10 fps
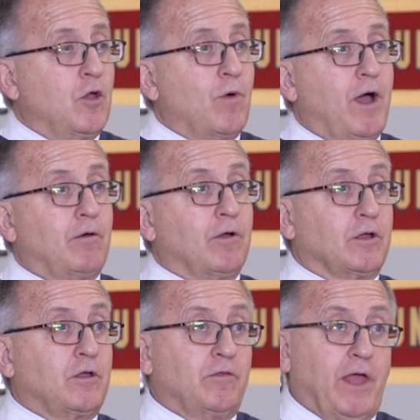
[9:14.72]

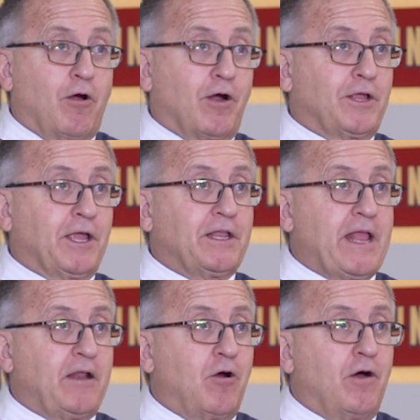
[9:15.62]
Well, they are kicking
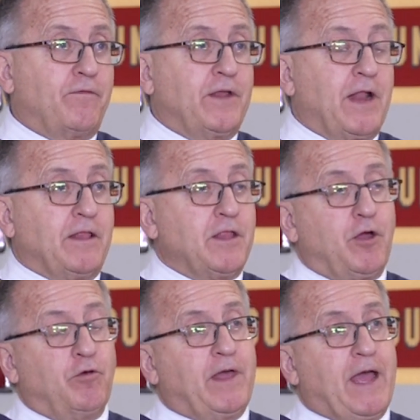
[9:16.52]
that off, and I
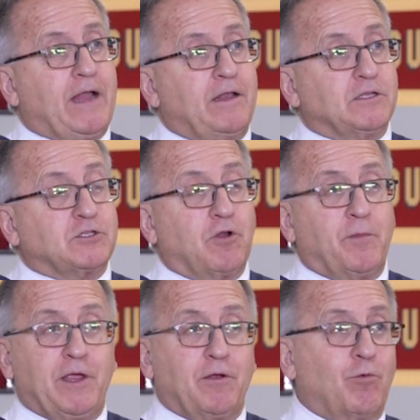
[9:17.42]
know that it's going to
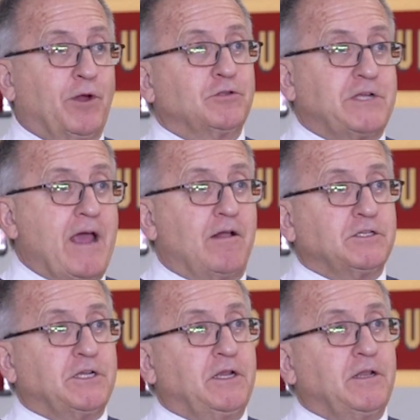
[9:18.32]
be a real
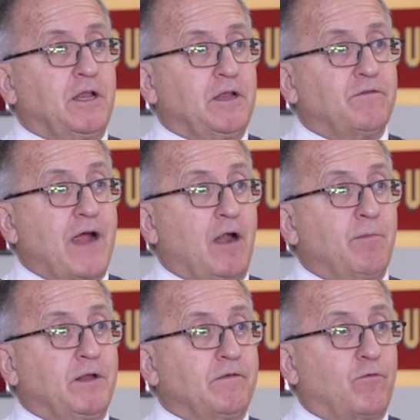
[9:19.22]
challenging
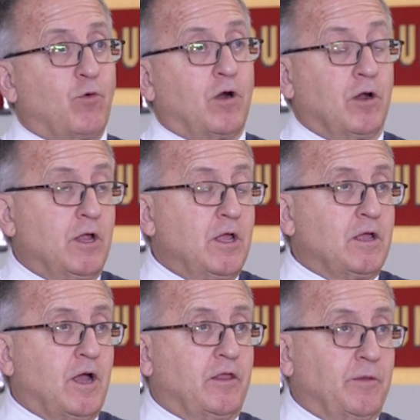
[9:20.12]
environment for
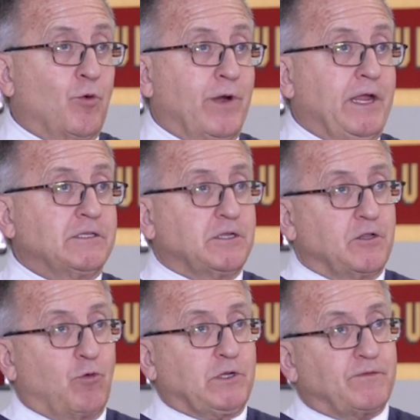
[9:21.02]
the Marines and the
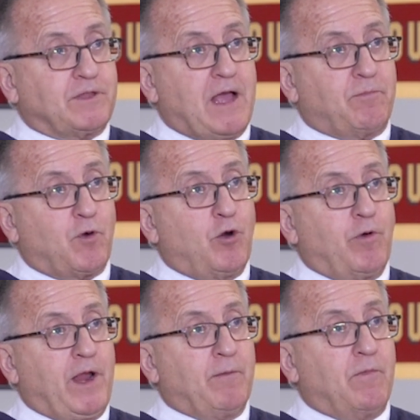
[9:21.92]
Toys for Tots
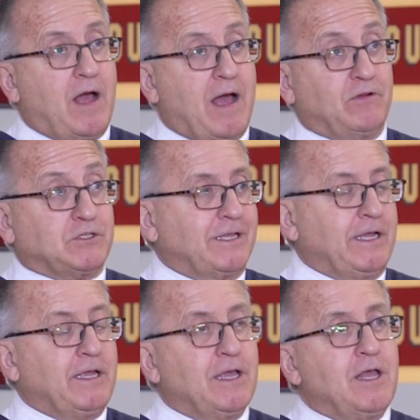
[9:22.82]
program.
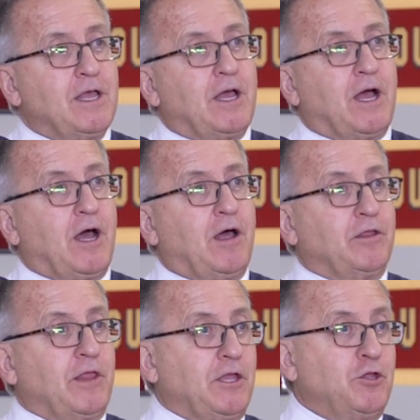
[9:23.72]
Obviously,
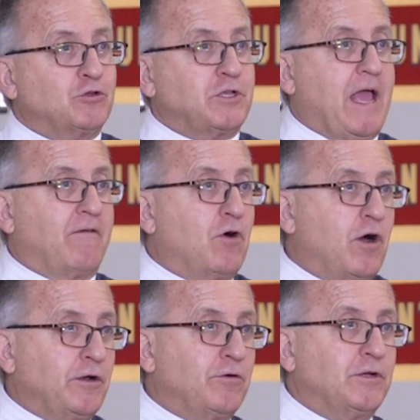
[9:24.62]
they usually have
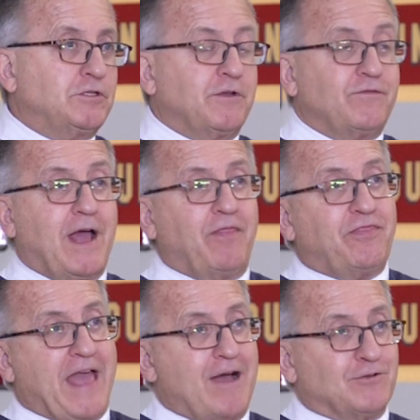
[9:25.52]
hundreds, if not
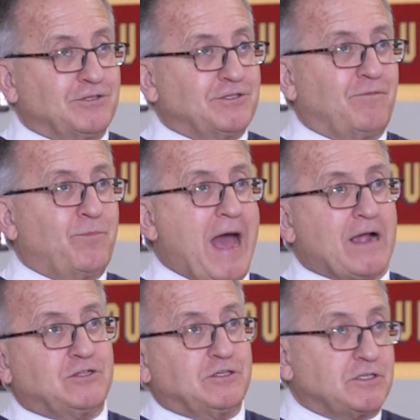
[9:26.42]
thousands, of
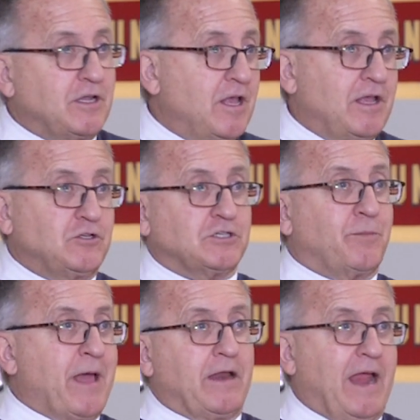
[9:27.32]
boxes just
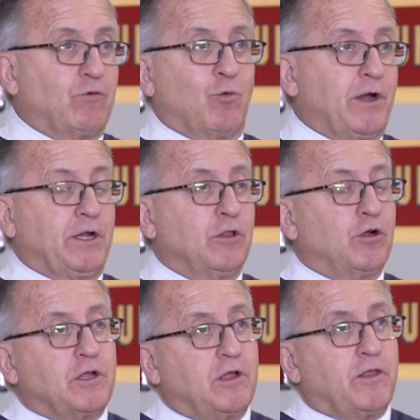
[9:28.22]
about everywhere you
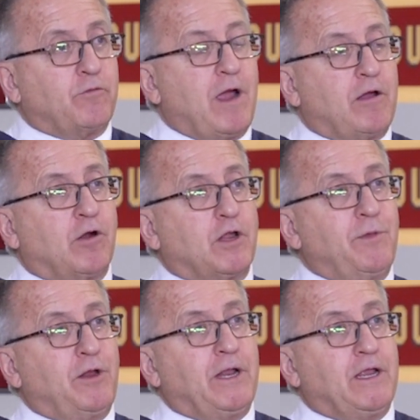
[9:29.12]
look throughout our
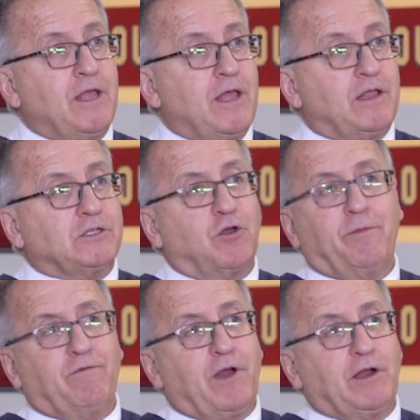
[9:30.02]
community. It's going
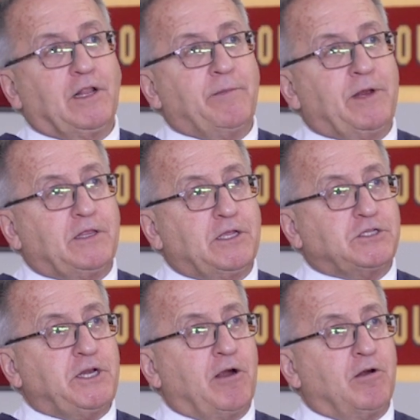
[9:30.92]
to be very limited
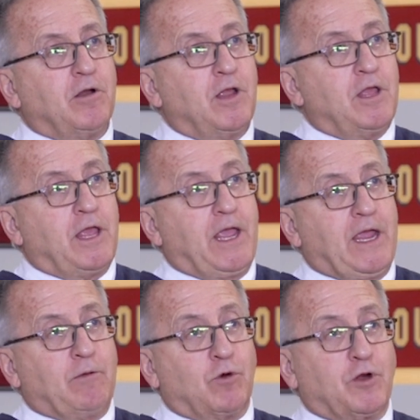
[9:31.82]
this year,
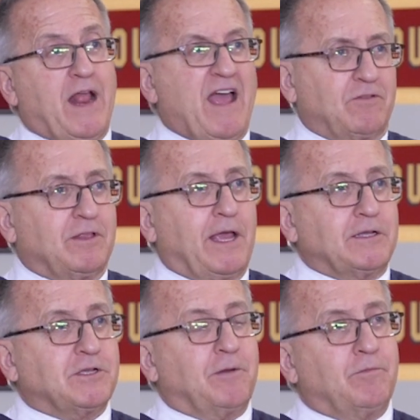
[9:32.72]
and we're going to have to
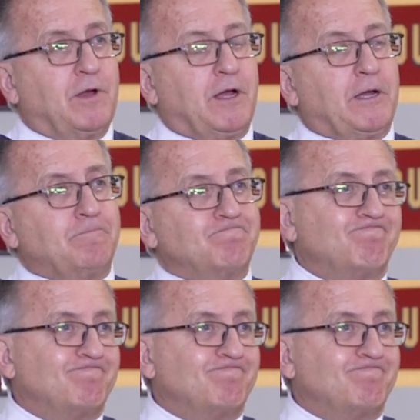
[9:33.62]
take some